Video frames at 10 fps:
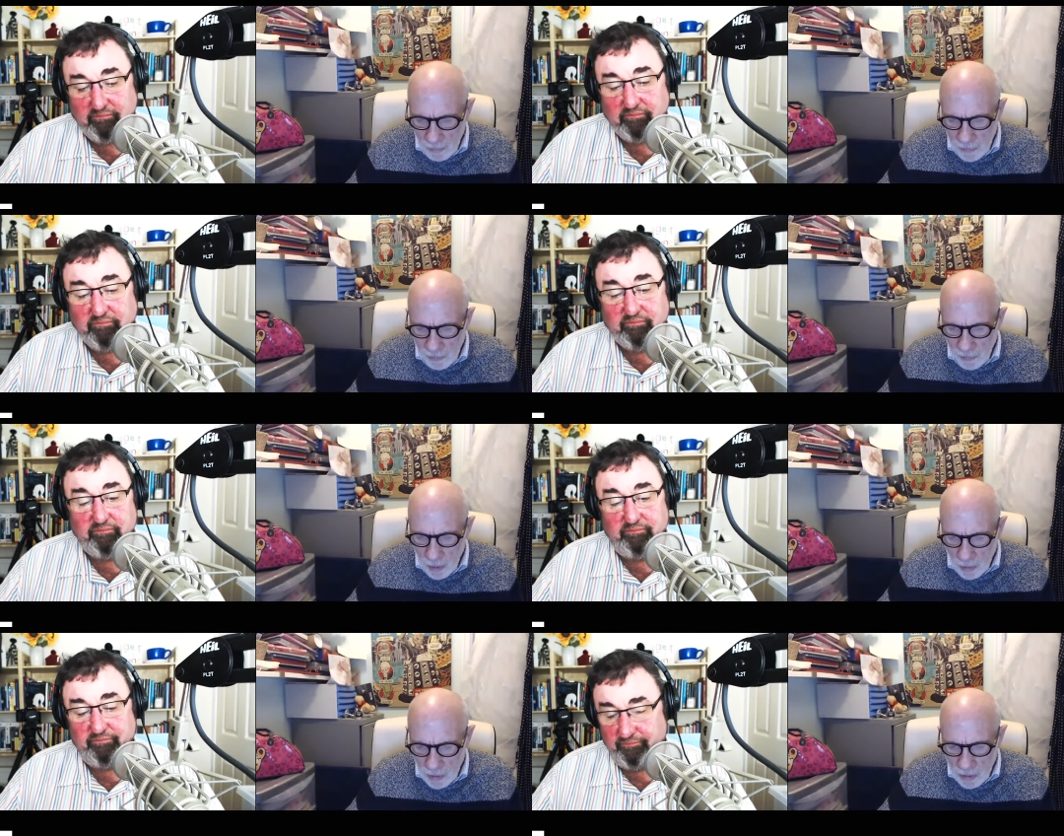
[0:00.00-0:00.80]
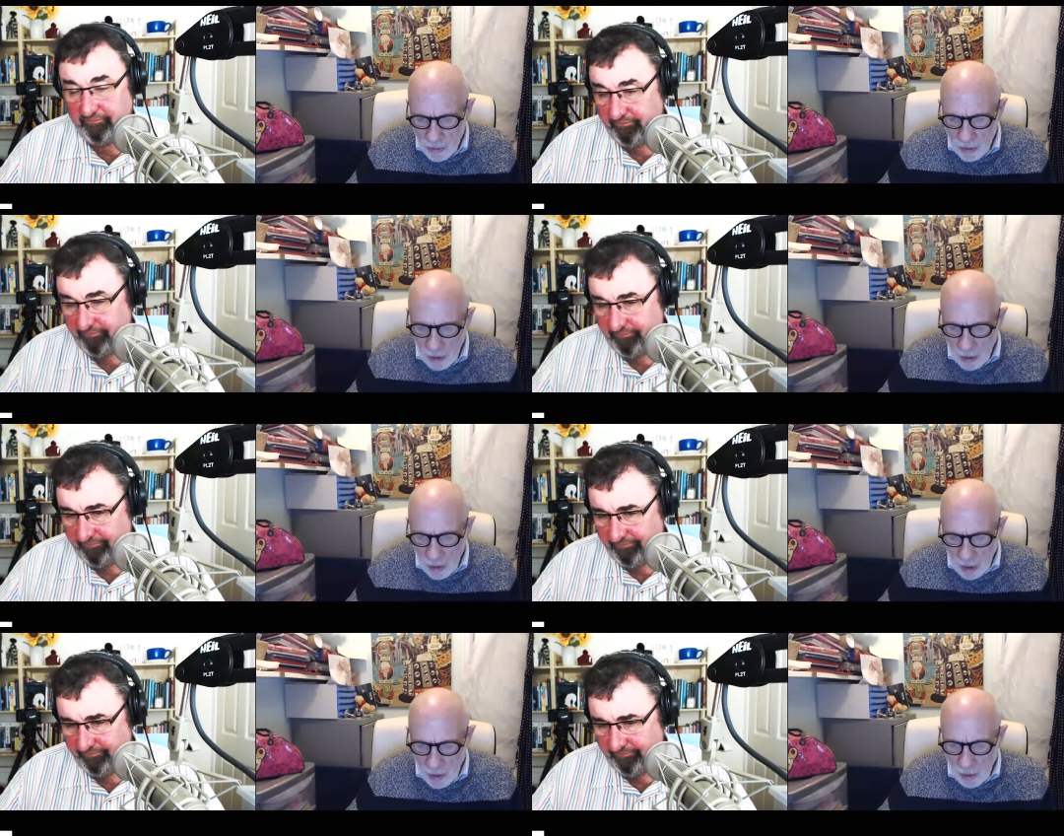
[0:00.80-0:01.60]
Speaker 1: different alters,
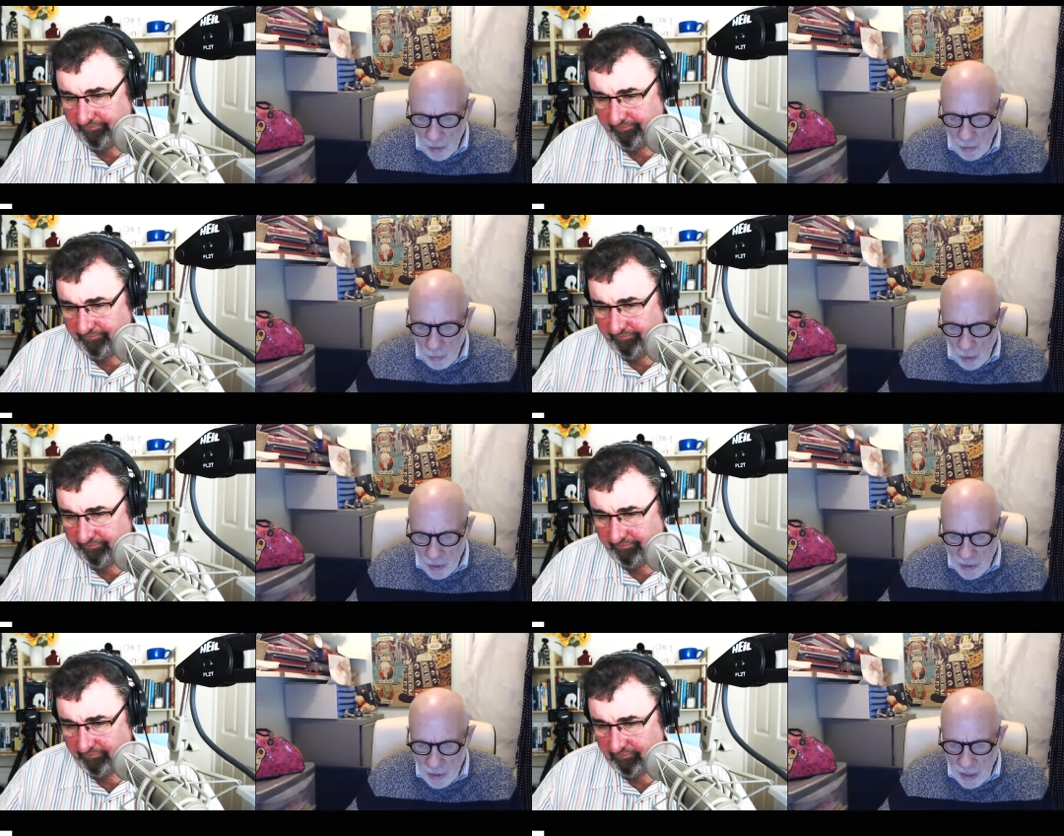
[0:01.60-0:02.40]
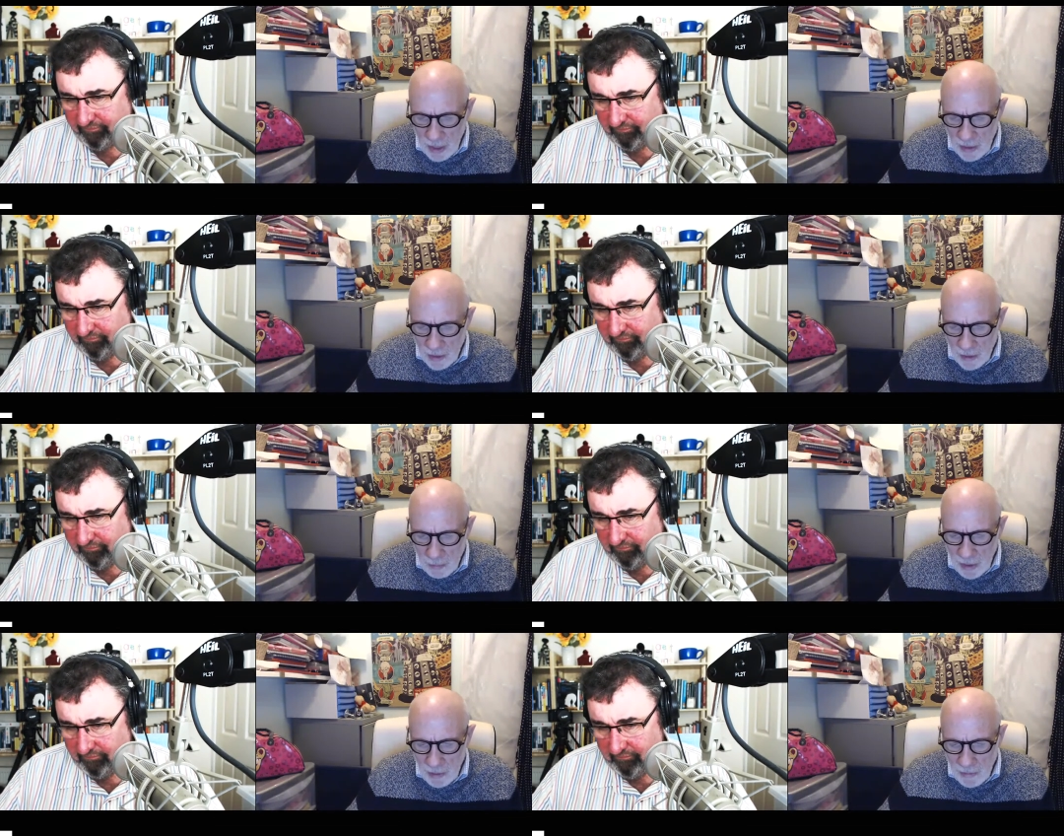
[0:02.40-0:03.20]
I got quite scared at the
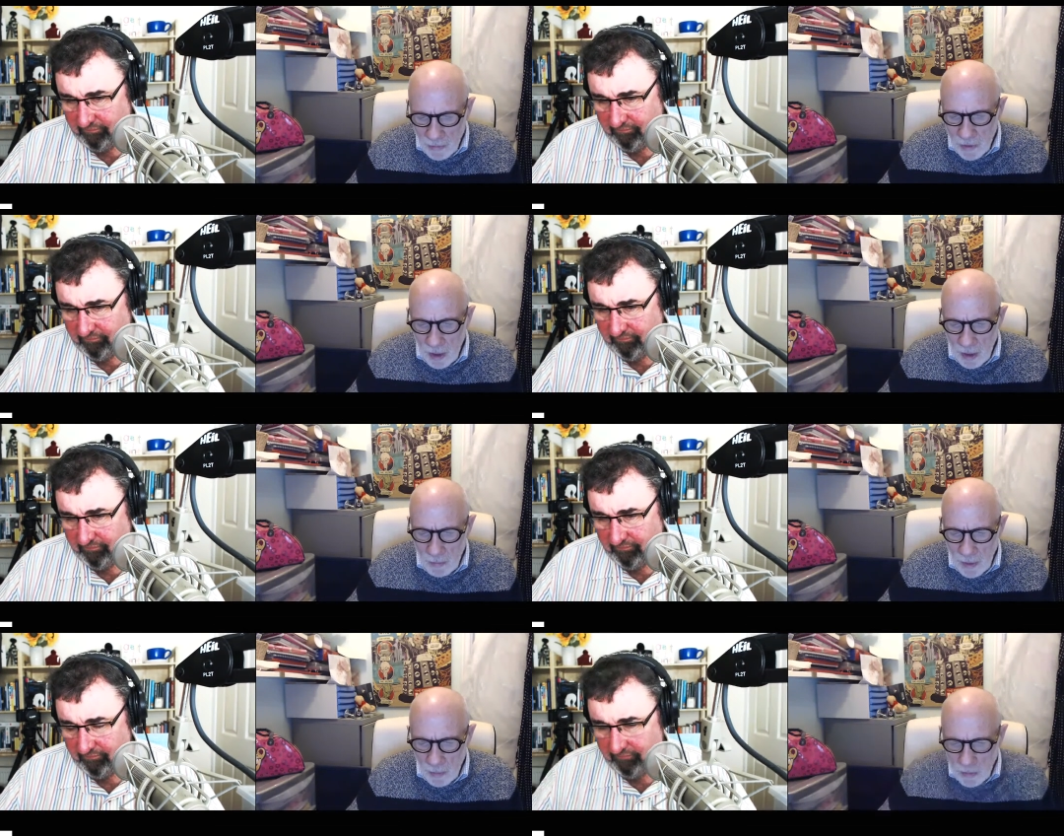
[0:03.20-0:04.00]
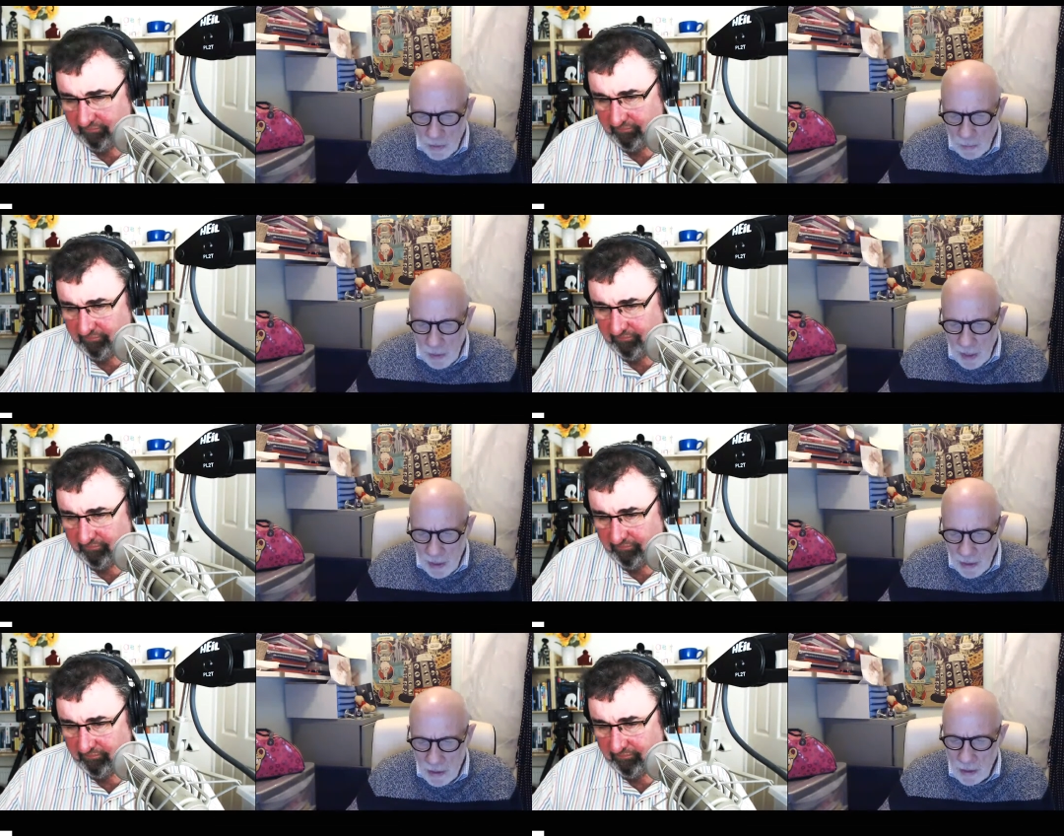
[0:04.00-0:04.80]
amount of time they would
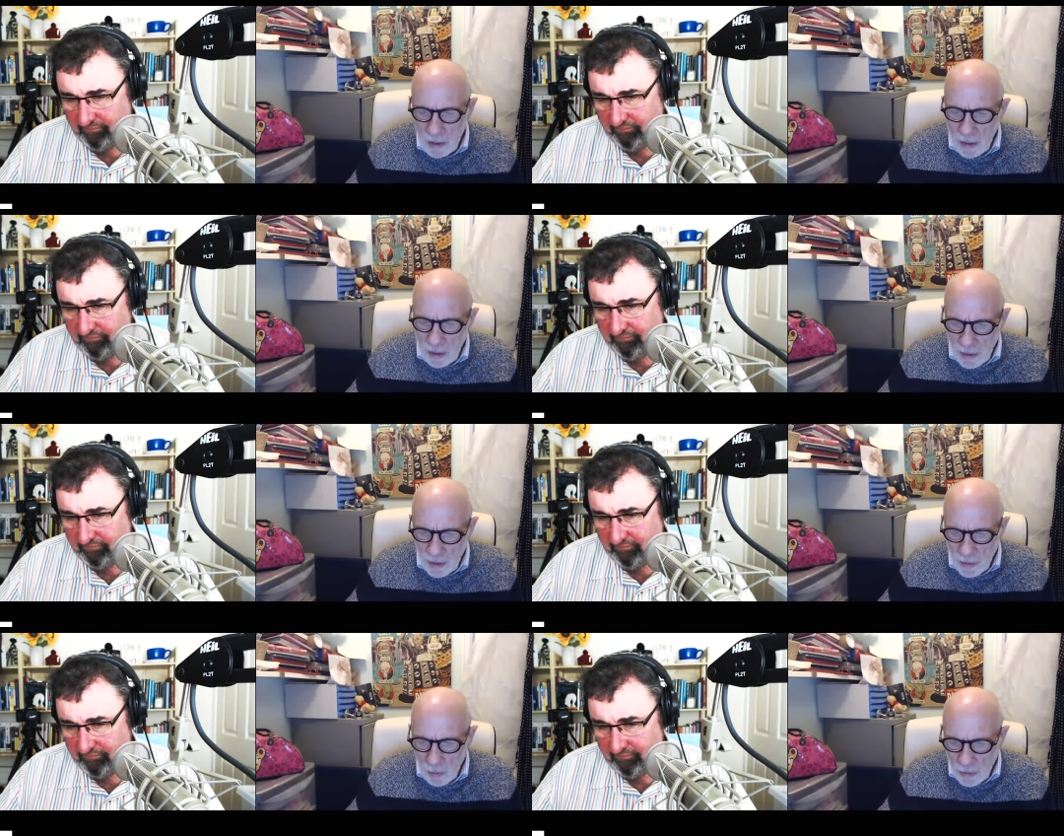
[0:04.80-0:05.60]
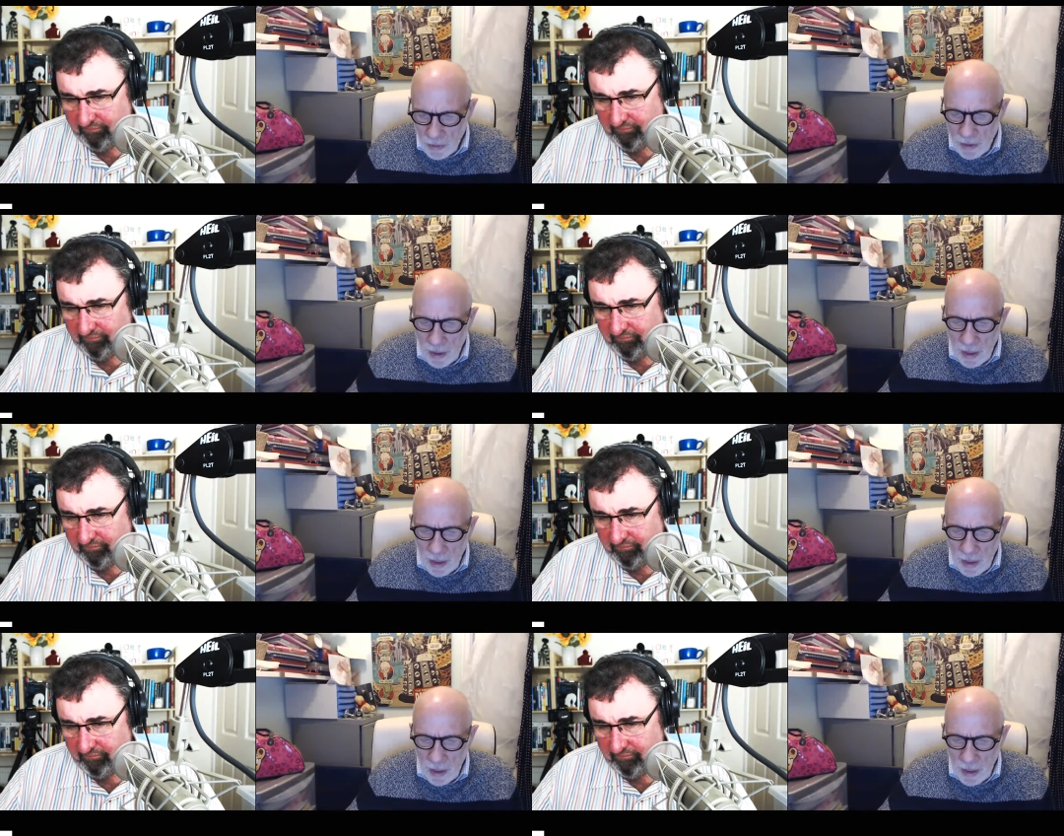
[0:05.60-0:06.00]
spend in these alters,